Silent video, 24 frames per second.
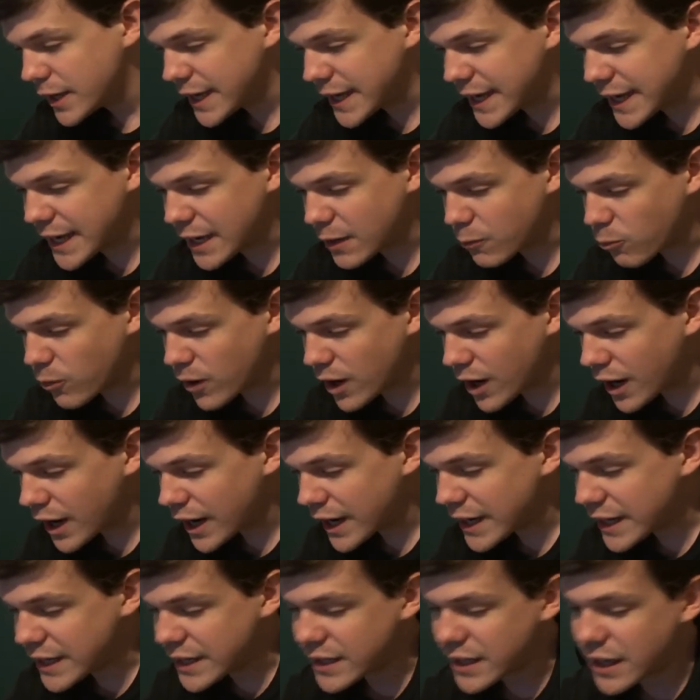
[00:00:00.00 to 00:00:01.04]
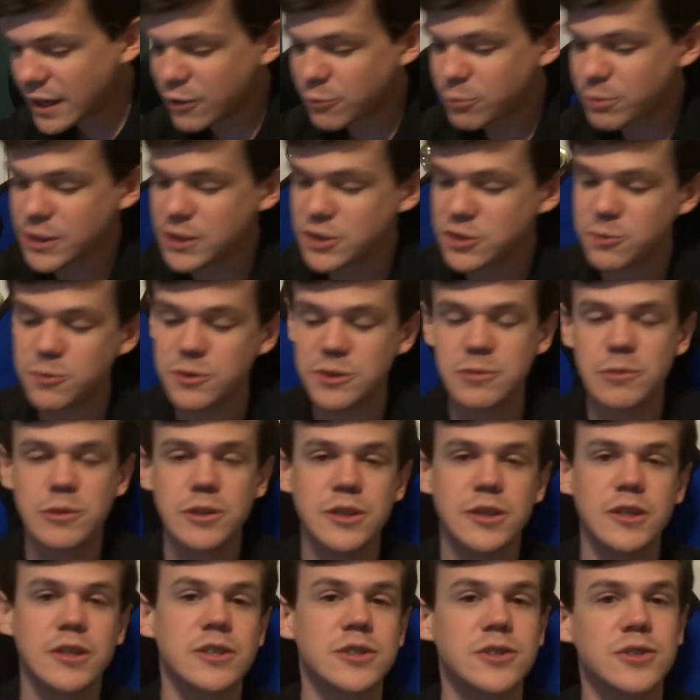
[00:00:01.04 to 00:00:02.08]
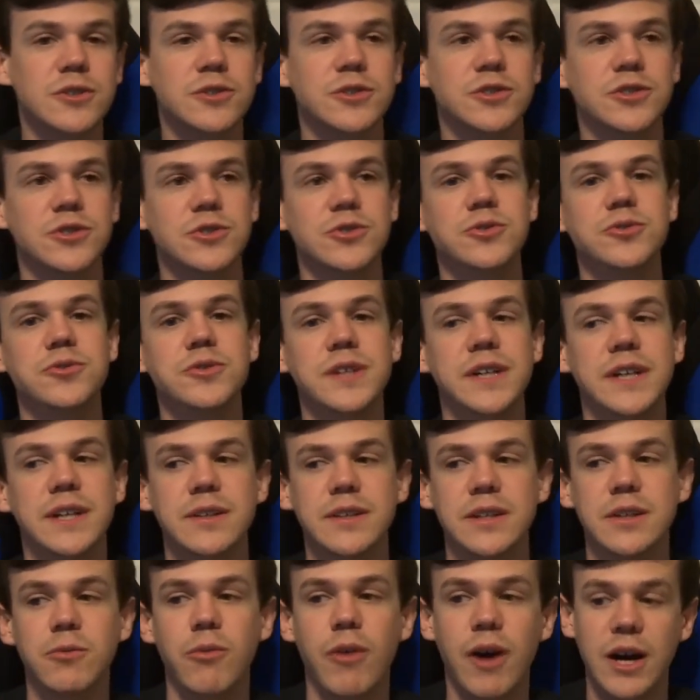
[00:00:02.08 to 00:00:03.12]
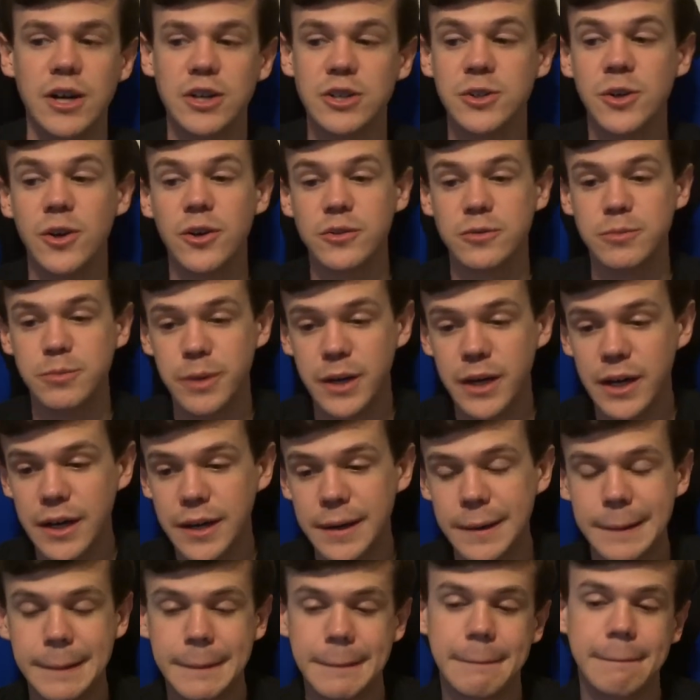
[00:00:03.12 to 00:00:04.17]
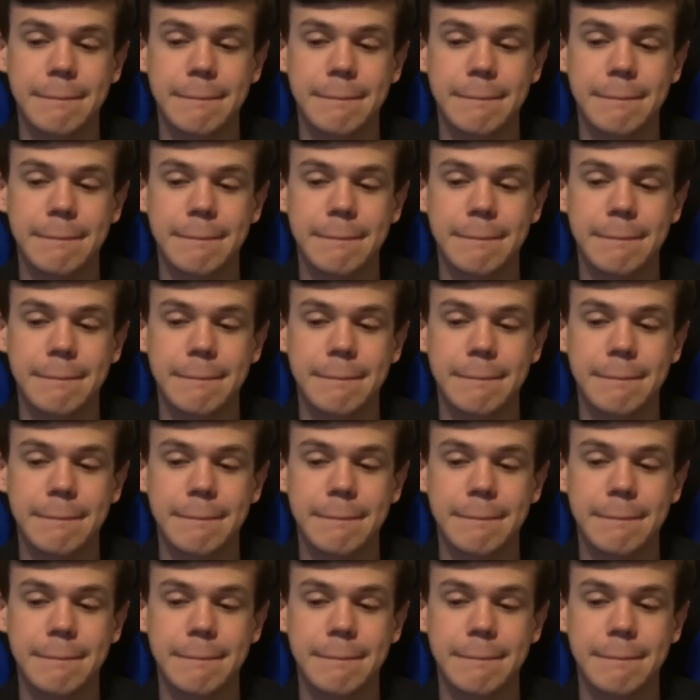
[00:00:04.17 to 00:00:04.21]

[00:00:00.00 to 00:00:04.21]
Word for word: And why I've played so much more Dark Souls 2 than than Watch Dogs, but